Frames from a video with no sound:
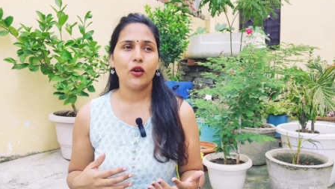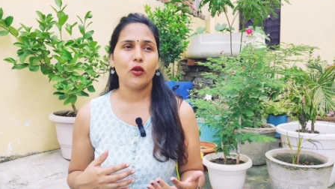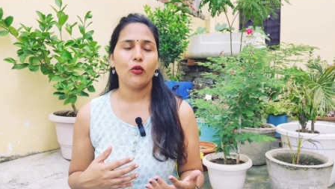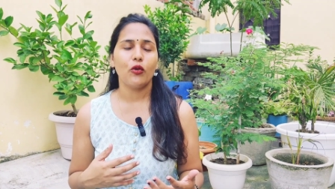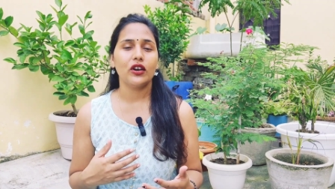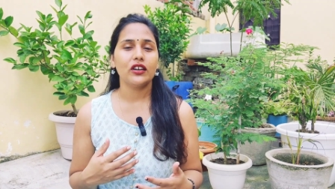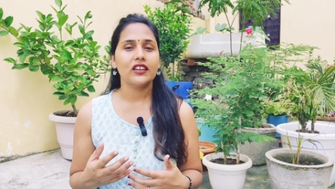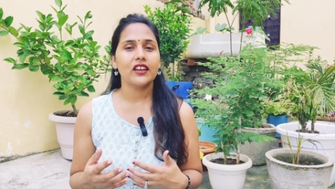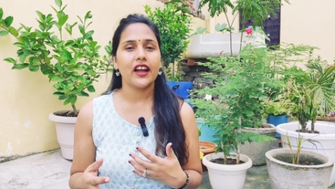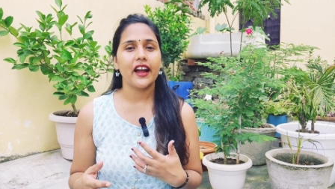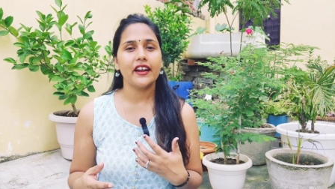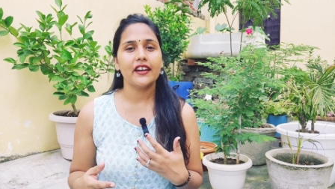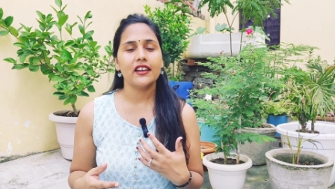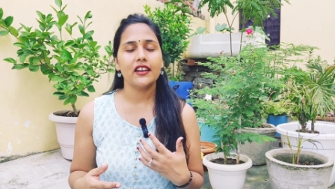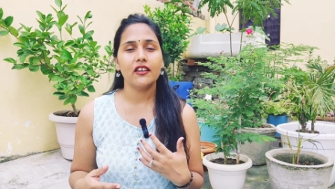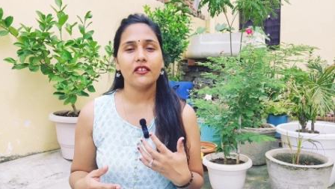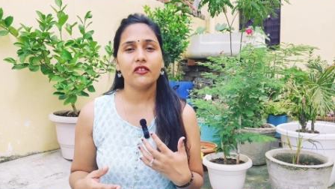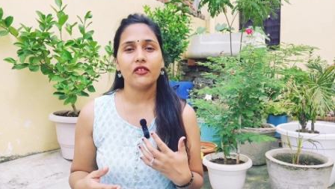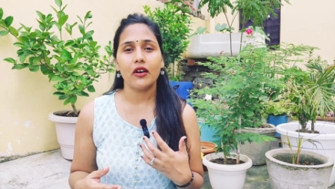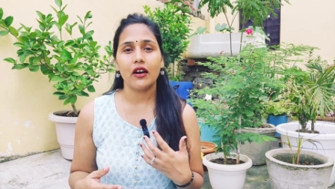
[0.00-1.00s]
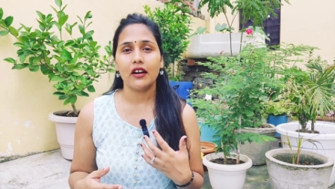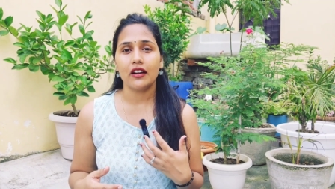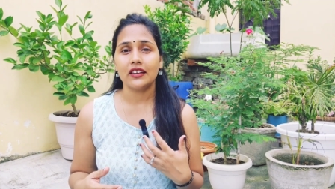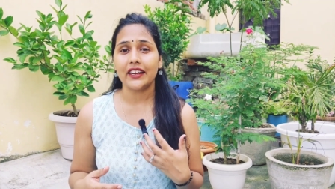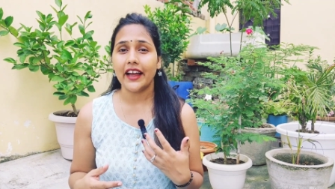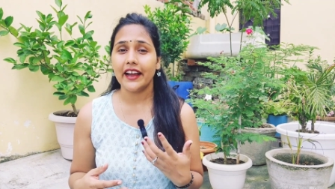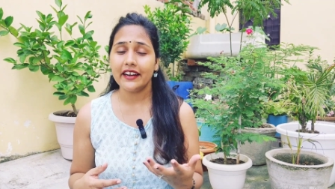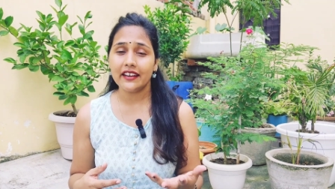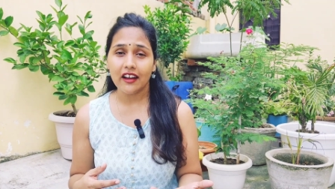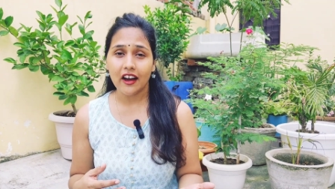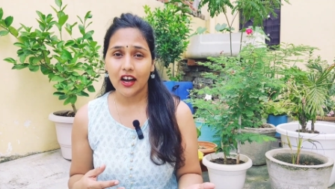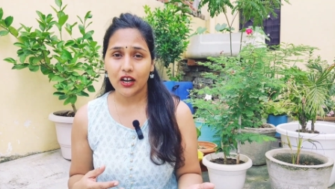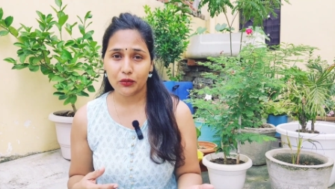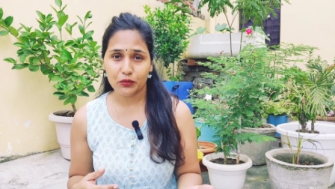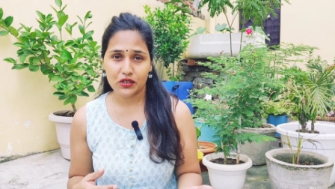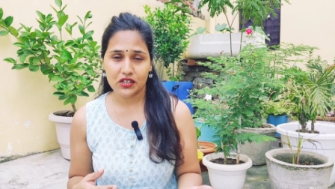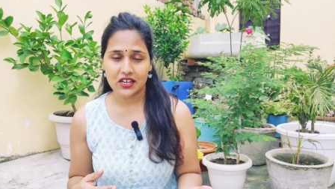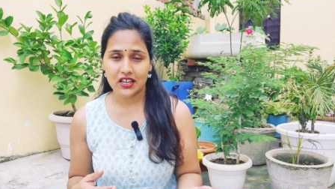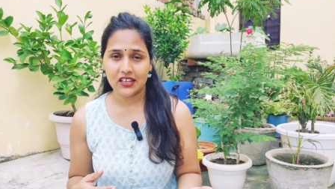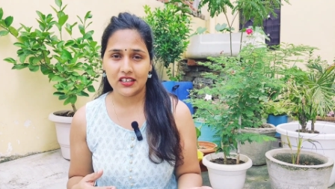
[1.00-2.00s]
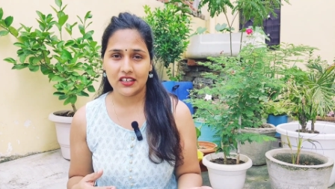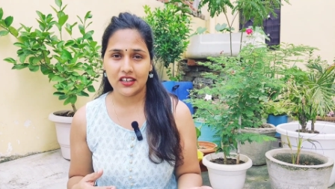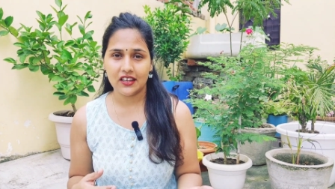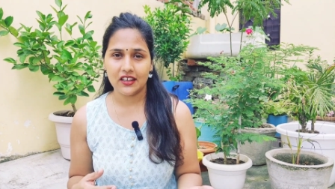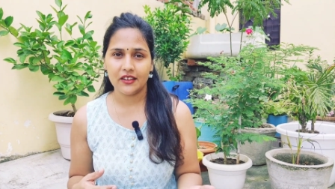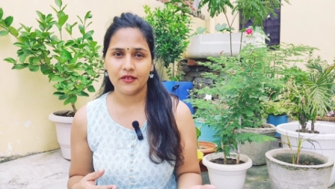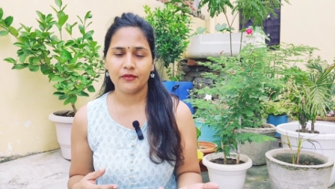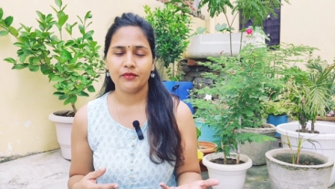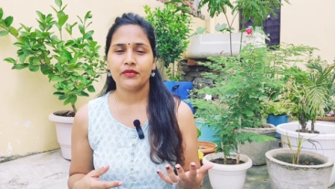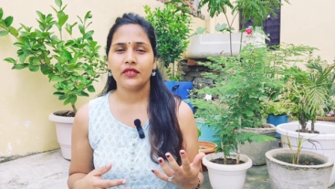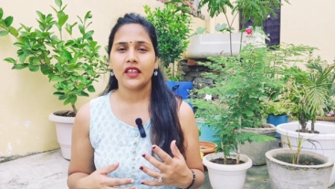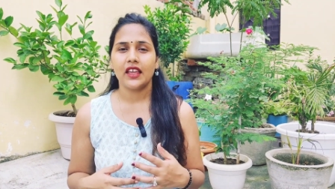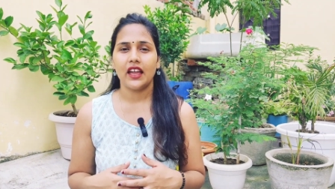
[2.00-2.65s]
What kind of uh, diet are we taking?